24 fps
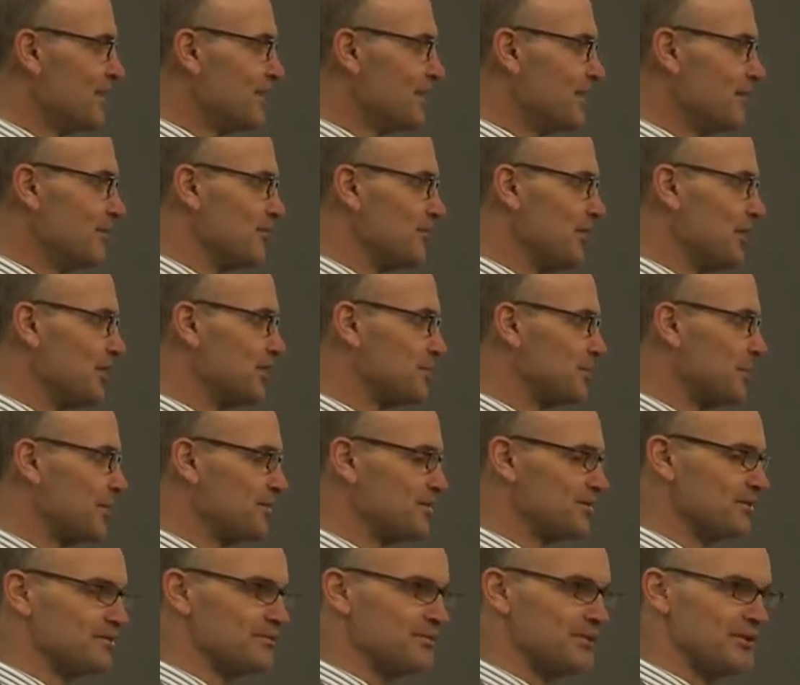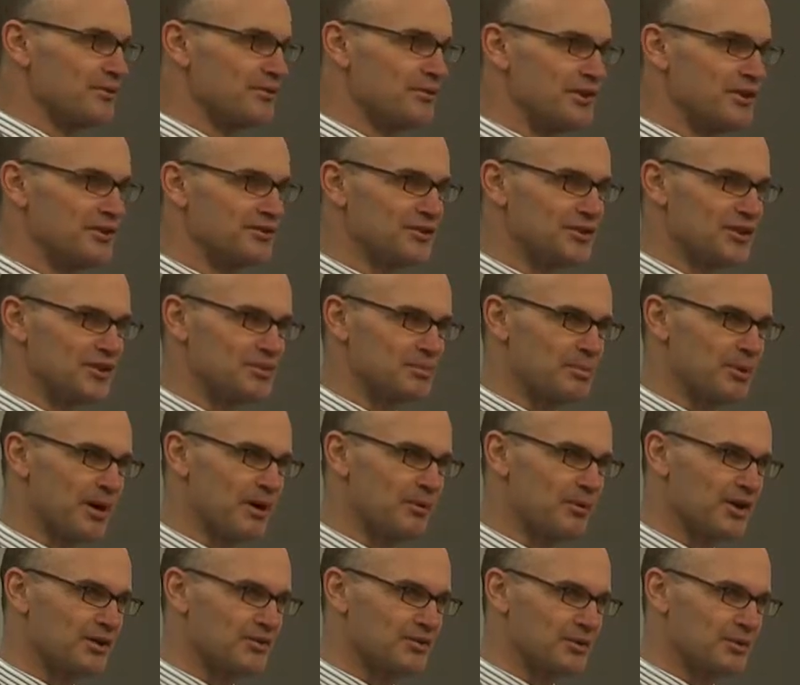I'm the Vice President for Research, but I
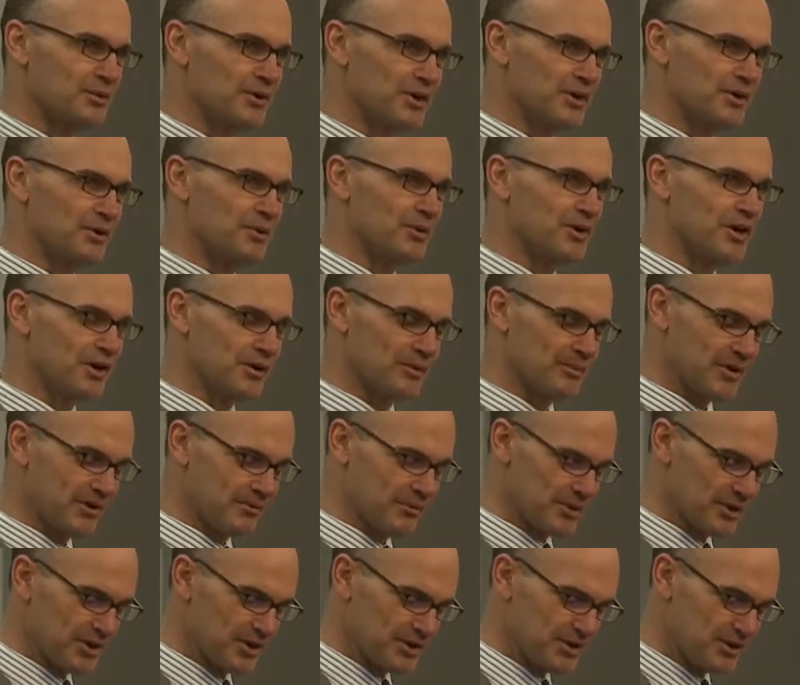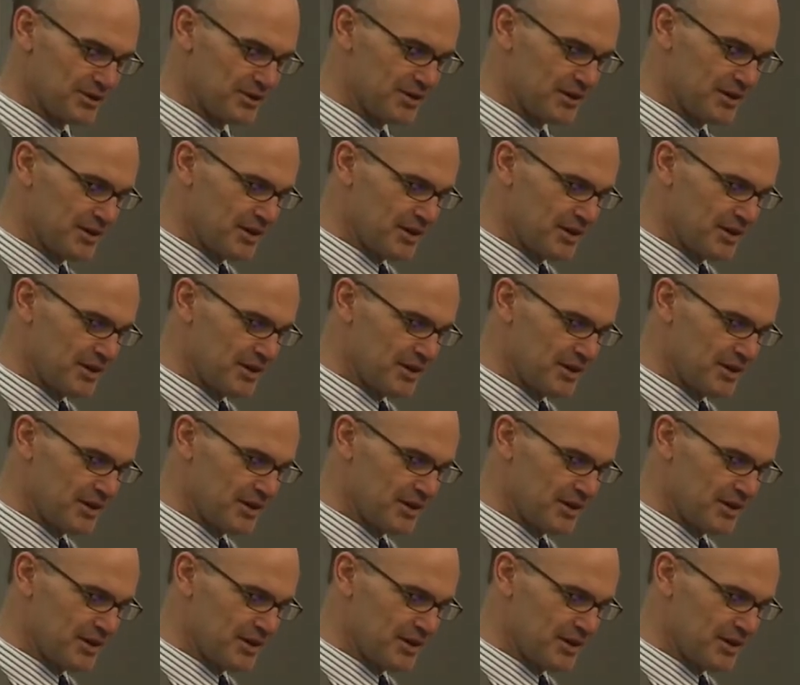also wanted to welcome everyone